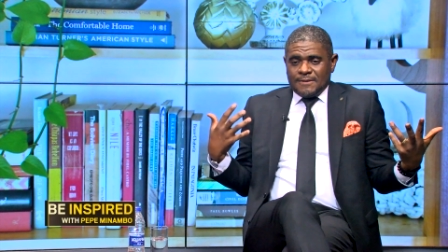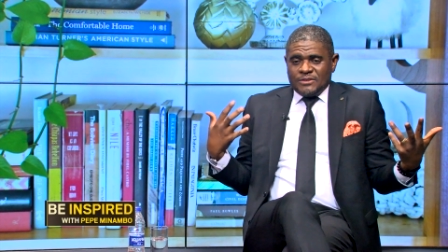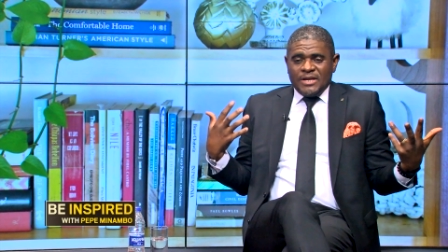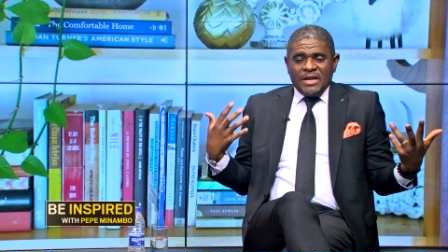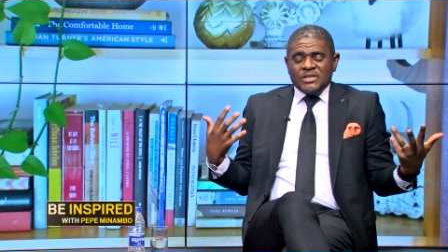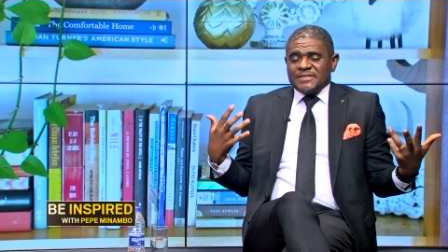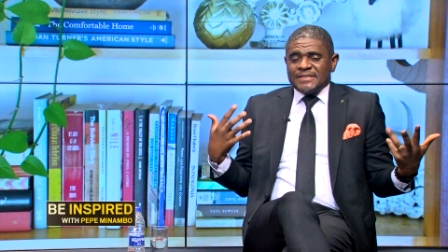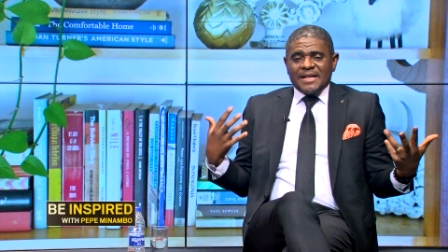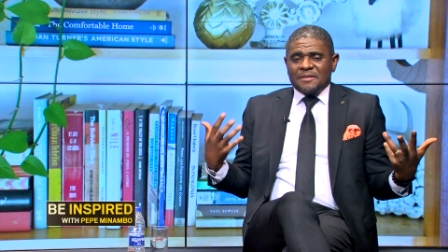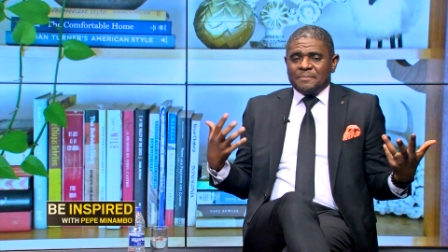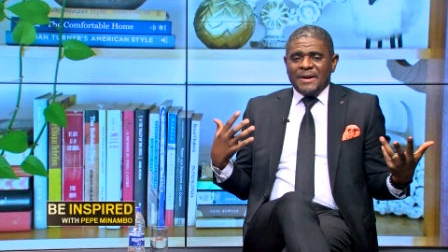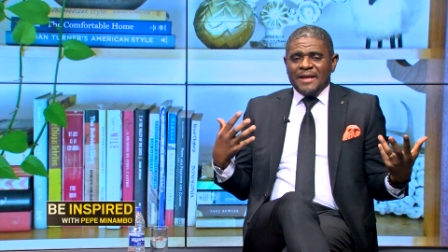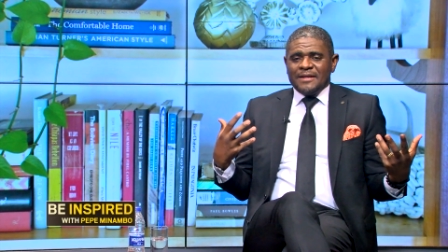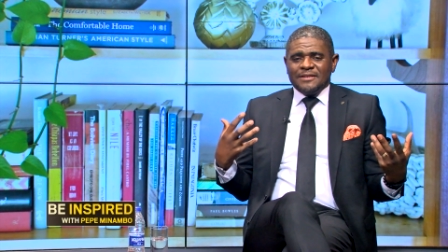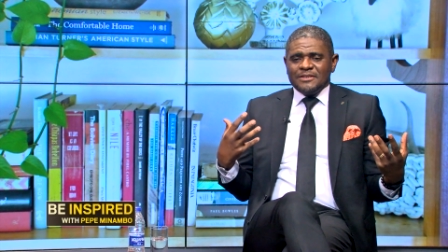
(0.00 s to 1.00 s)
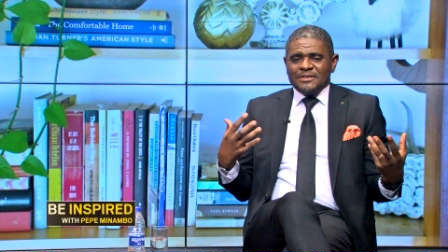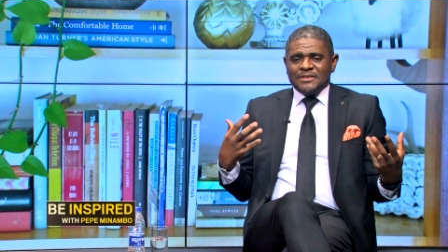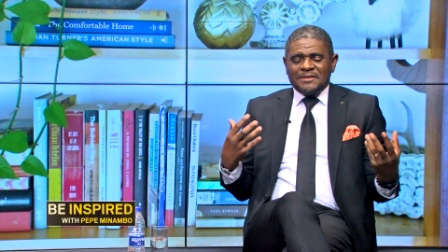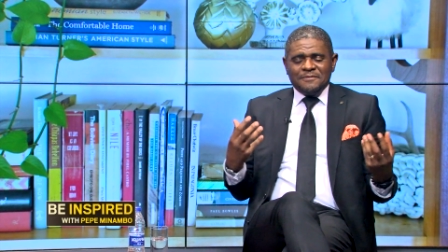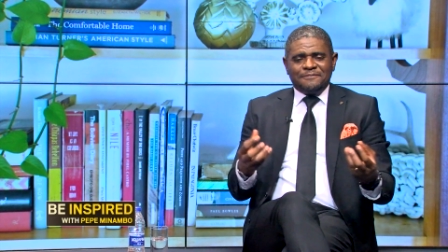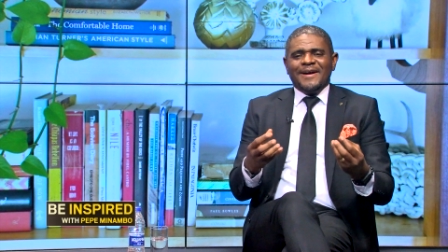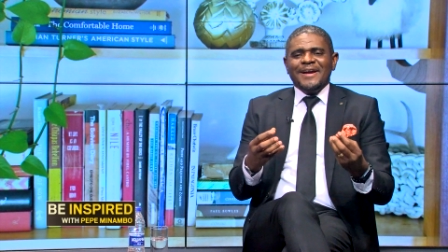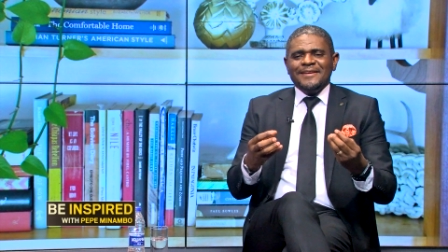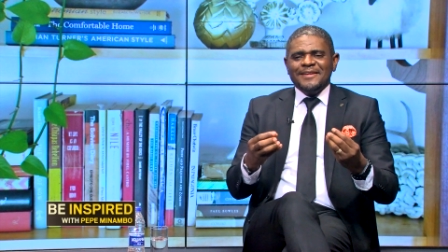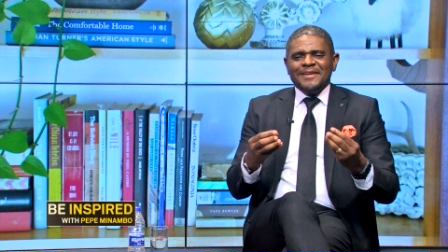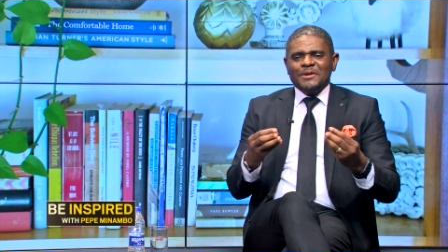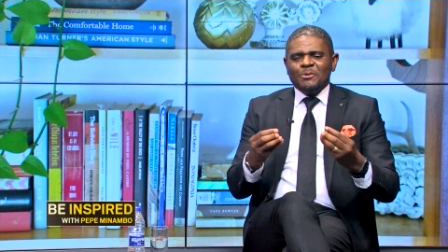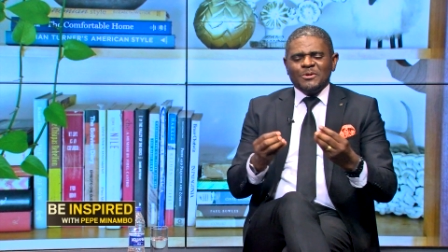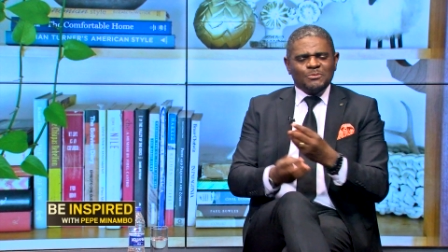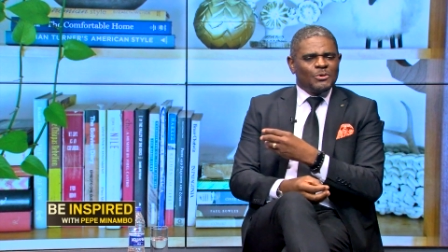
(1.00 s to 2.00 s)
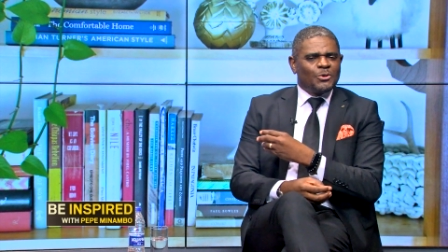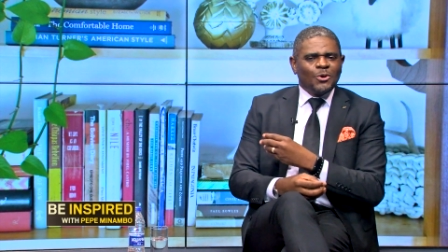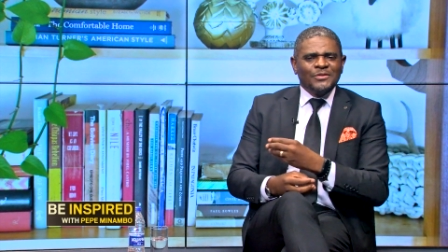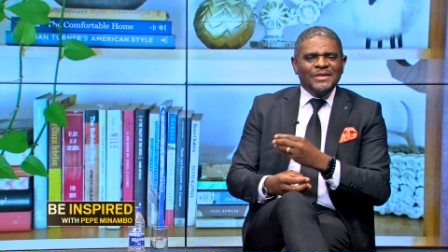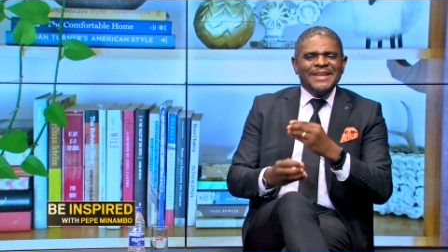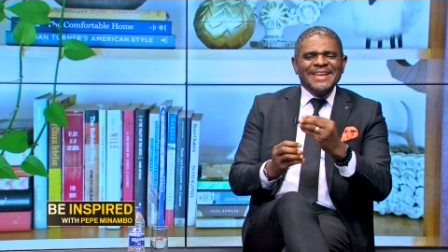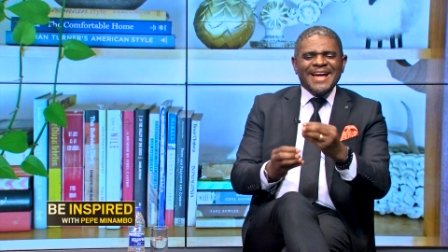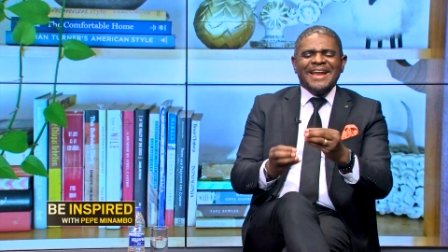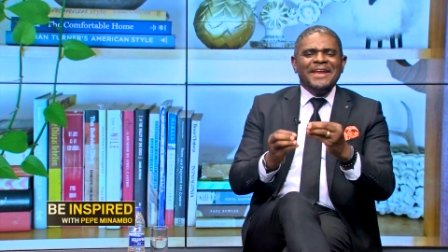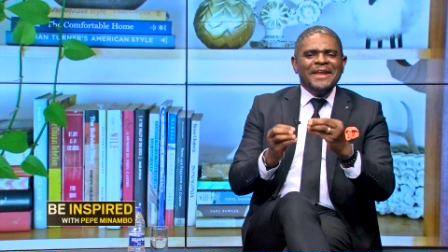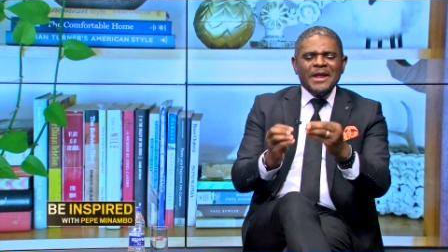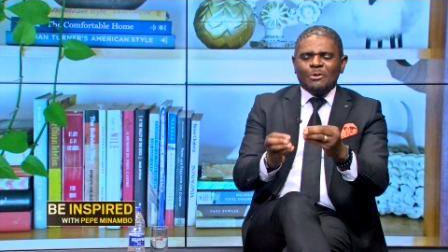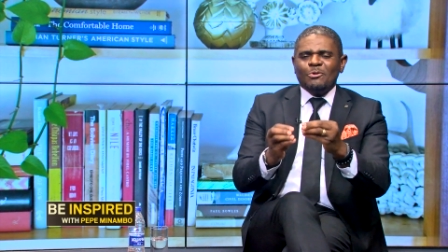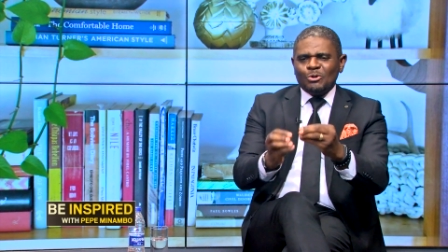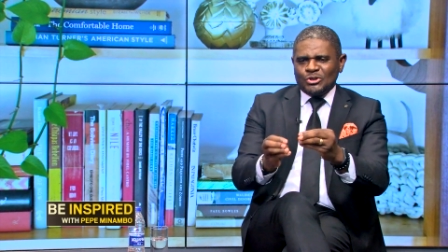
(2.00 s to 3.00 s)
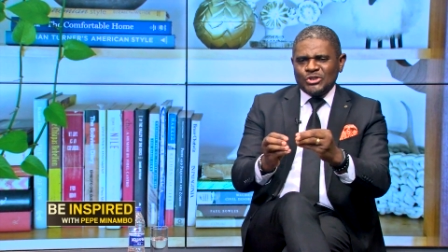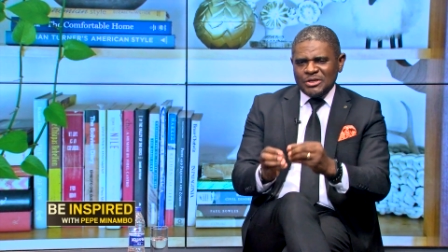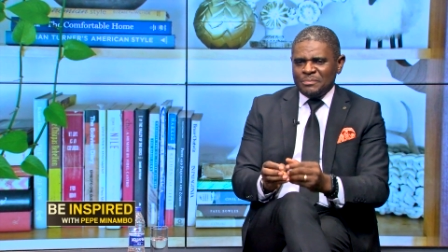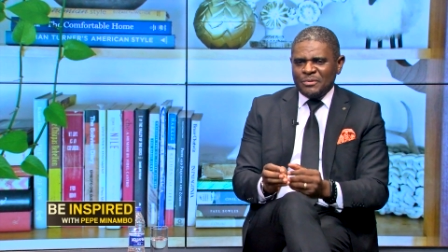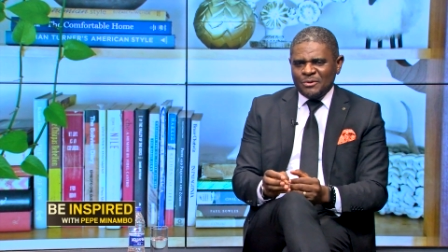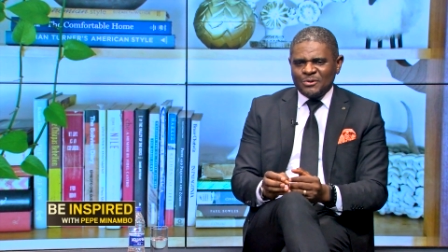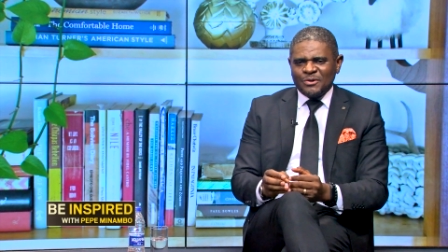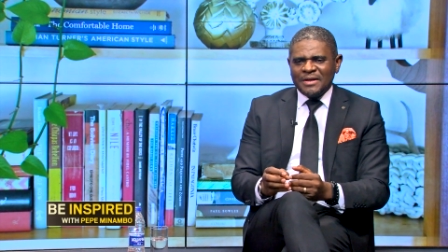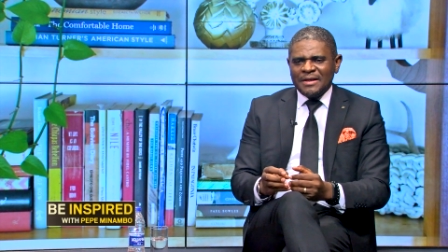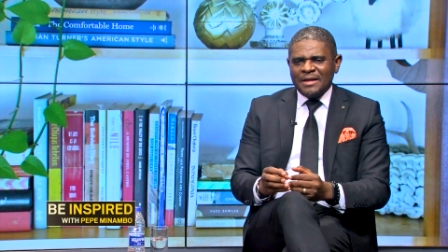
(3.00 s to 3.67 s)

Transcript: Change starts by defining what we call the non-negotiable.